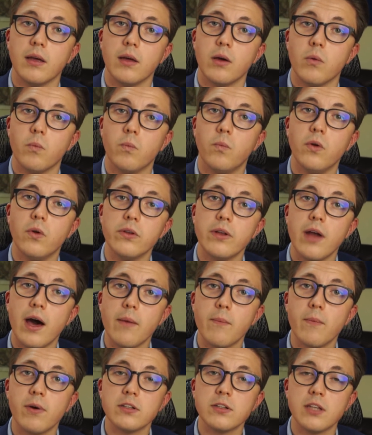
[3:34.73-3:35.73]
will
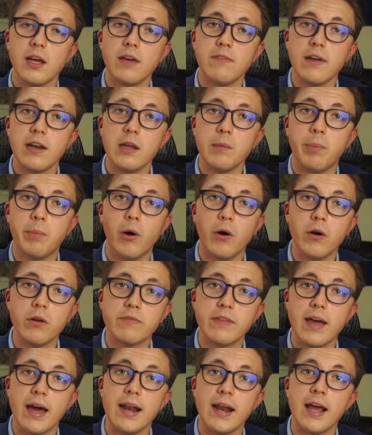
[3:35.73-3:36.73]
not want to have any part of
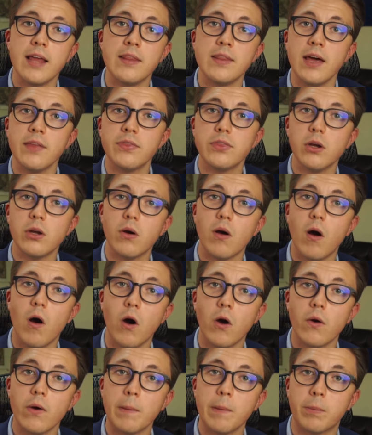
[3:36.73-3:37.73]
that, and that there
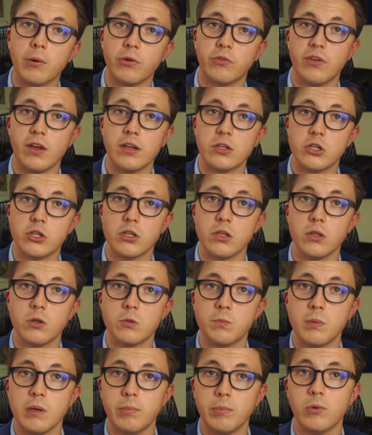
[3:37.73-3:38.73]
are a percentage of those
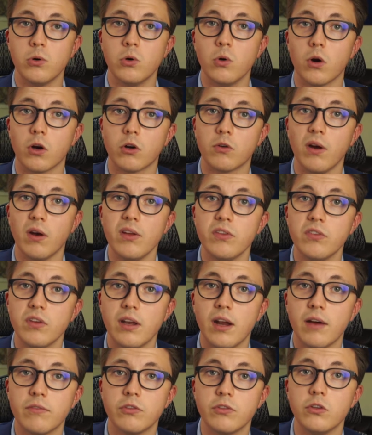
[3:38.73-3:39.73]
people who are crazy
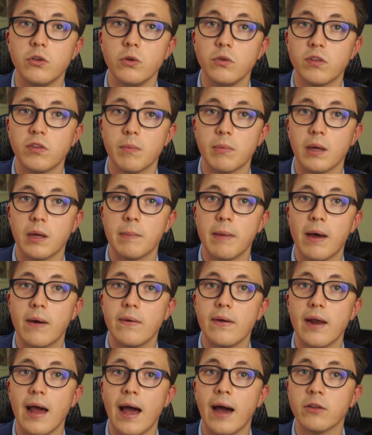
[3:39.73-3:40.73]
enough to do something about
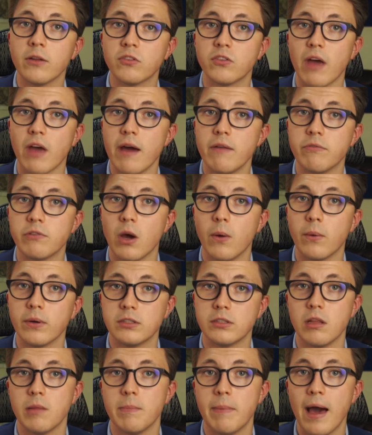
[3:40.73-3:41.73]
it outside of going
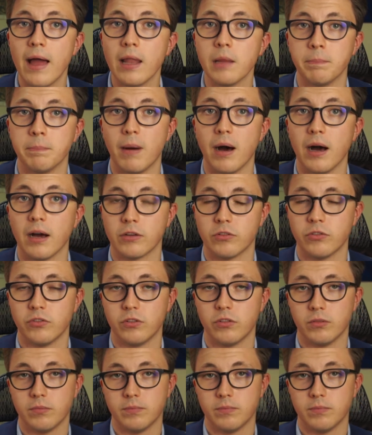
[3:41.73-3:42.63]
to the ballot box.